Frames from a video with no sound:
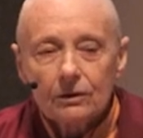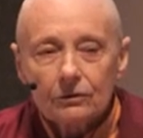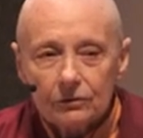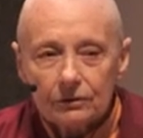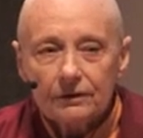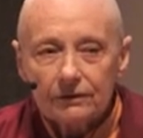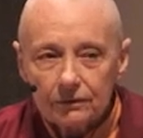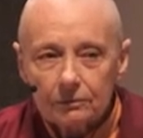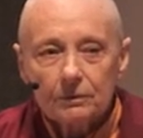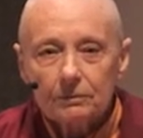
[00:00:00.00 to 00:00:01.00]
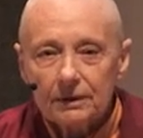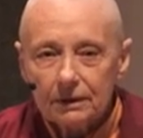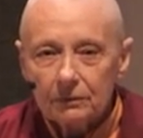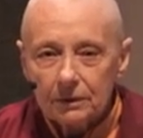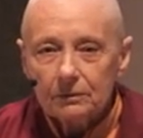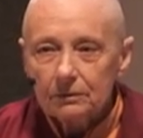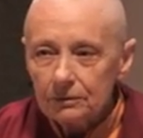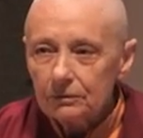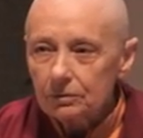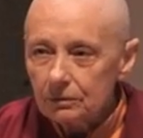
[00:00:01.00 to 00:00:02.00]
So this is what we're going
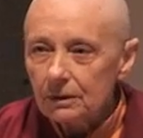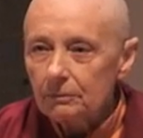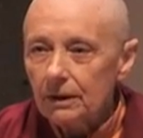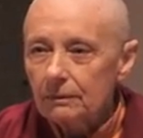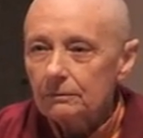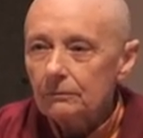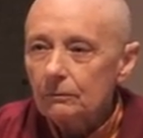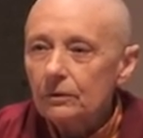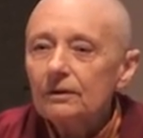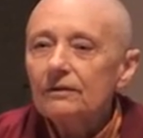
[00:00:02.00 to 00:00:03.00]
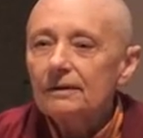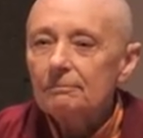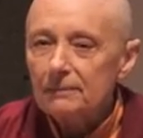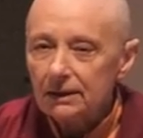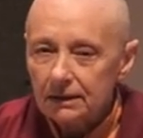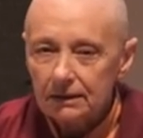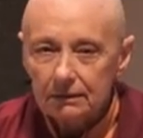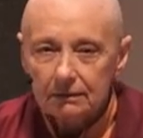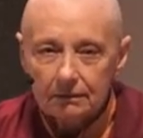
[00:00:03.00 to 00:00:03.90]
to talk about. What does it mean?